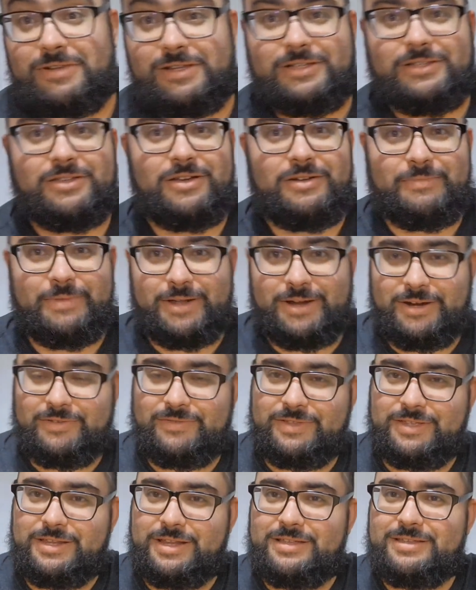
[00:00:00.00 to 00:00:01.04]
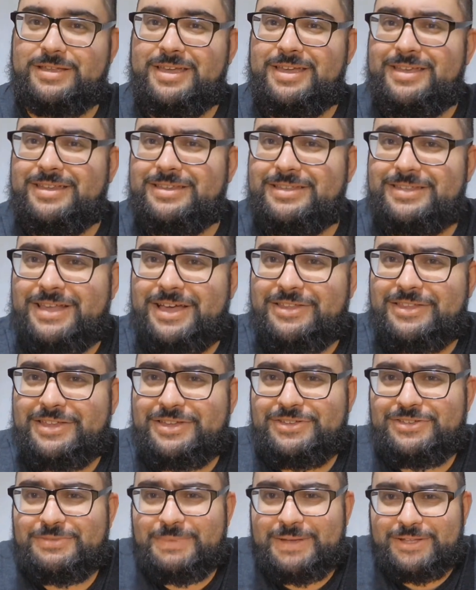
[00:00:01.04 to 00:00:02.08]
they really thought about everything. This is how they
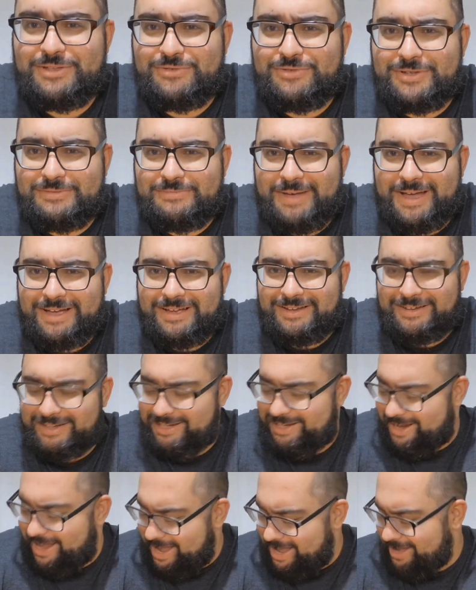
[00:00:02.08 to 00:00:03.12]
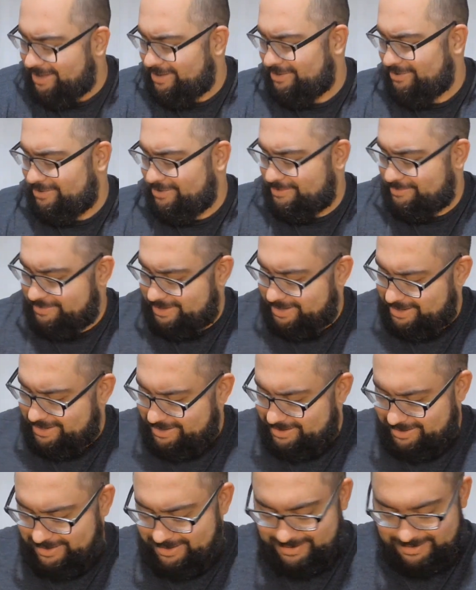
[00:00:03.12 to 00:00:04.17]
used to make toys back in the day, you know what I'm
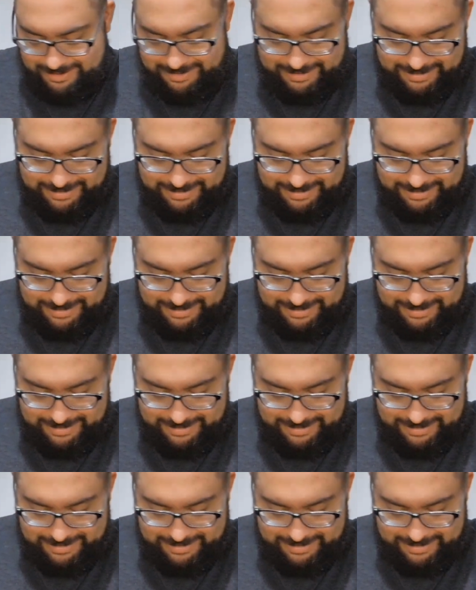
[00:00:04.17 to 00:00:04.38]
saying?